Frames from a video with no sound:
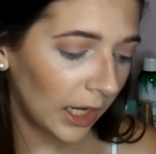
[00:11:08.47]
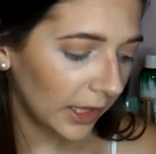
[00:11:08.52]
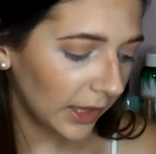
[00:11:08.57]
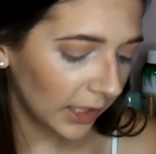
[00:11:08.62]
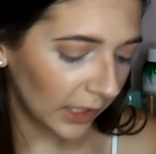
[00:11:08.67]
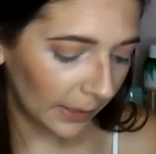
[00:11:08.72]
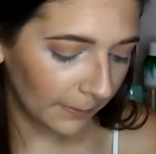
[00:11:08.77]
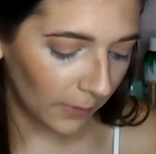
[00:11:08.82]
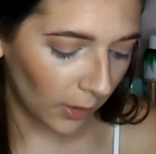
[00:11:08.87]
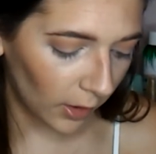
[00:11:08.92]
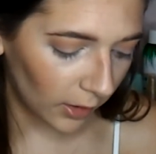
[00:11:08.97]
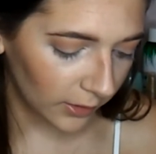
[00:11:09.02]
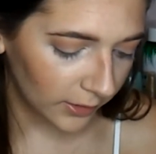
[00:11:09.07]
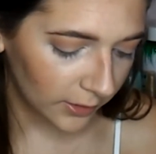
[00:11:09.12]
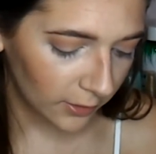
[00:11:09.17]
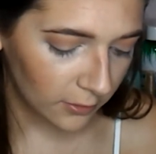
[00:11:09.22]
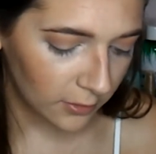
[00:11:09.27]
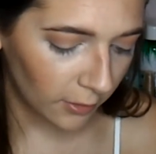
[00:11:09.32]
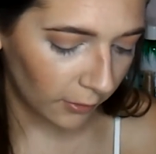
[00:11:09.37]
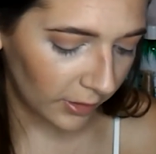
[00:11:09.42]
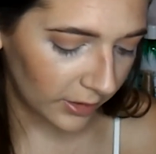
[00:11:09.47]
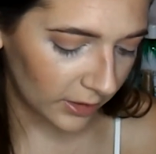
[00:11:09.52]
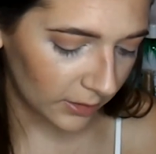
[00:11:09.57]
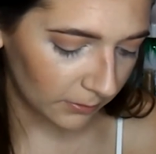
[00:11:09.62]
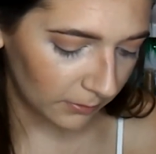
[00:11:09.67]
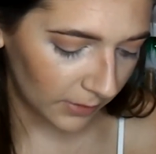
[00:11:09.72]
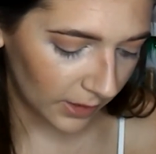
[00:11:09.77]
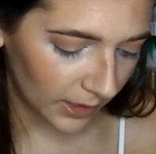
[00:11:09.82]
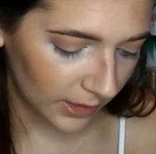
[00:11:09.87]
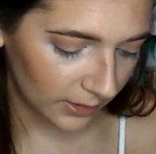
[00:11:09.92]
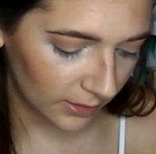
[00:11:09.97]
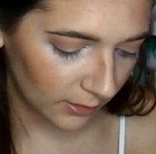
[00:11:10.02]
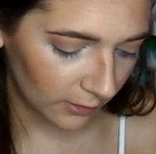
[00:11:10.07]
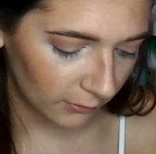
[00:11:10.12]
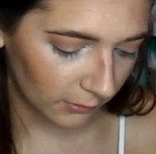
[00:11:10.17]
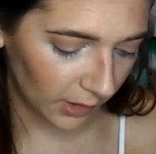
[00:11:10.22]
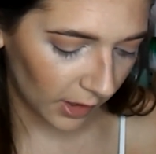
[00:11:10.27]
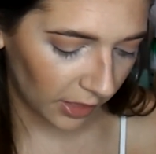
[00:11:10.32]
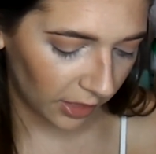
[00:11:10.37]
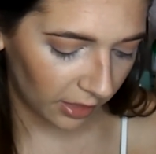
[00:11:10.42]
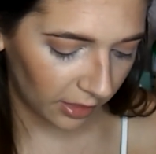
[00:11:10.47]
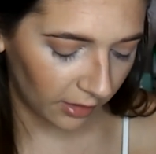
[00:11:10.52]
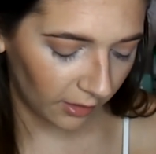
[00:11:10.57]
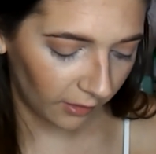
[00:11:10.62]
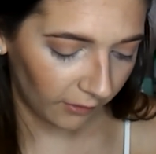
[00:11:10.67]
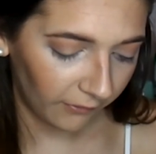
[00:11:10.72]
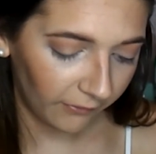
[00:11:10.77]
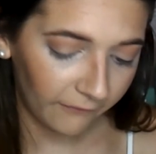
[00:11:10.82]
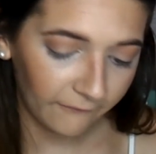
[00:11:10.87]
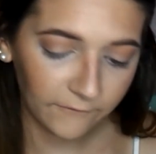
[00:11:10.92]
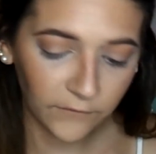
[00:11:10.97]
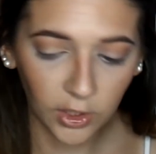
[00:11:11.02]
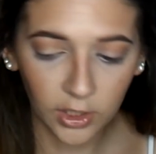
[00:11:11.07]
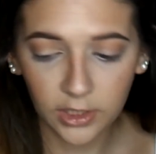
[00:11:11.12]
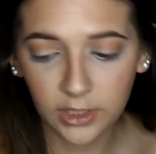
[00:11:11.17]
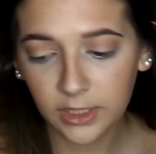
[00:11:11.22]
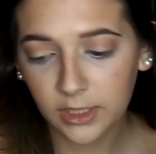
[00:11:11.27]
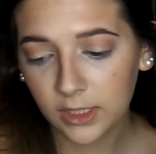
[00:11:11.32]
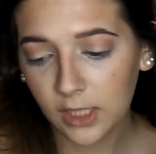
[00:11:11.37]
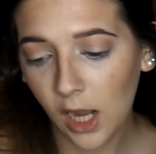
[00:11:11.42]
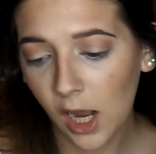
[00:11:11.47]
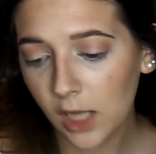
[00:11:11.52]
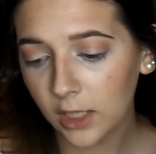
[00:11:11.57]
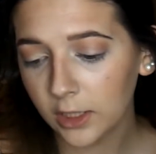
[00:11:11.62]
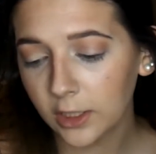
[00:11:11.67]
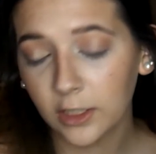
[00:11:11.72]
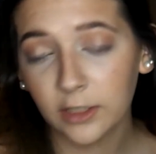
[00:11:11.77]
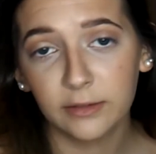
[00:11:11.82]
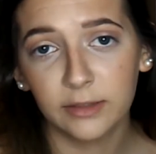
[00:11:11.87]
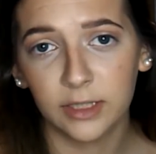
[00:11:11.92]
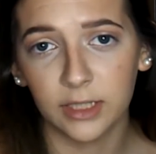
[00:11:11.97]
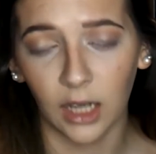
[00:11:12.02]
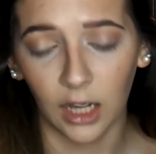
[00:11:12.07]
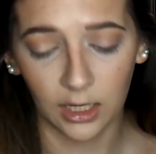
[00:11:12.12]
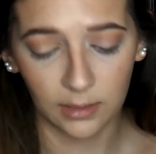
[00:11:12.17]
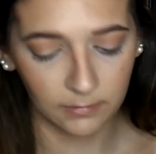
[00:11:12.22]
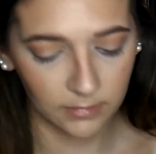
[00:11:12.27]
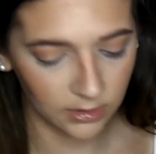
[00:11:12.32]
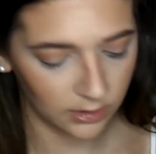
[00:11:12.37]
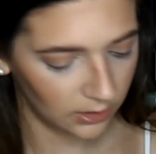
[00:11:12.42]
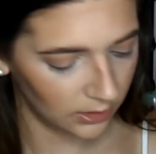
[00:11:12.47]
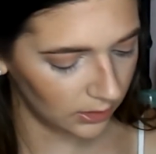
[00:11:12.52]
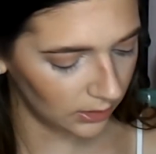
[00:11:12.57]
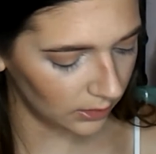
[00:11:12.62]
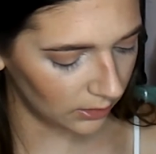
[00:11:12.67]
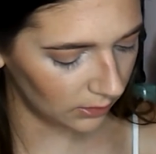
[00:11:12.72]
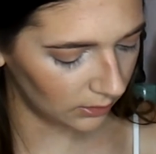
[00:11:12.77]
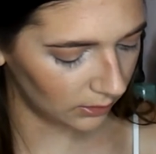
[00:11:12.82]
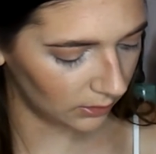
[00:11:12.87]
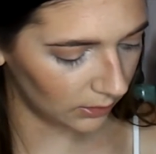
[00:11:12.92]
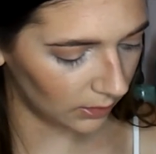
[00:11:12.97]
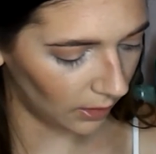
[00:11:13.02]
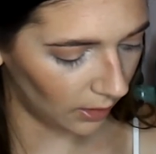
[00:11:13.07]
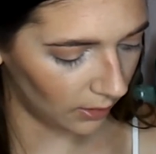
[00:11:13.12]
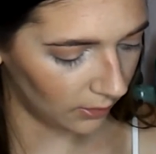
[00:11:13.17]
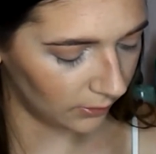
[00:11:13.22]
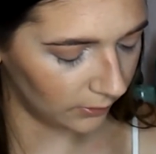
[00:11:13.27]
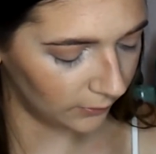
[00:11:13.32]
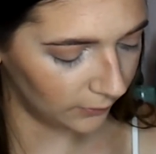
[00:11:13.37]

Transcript: think I'm also going to mix it with the first color, Diamond, so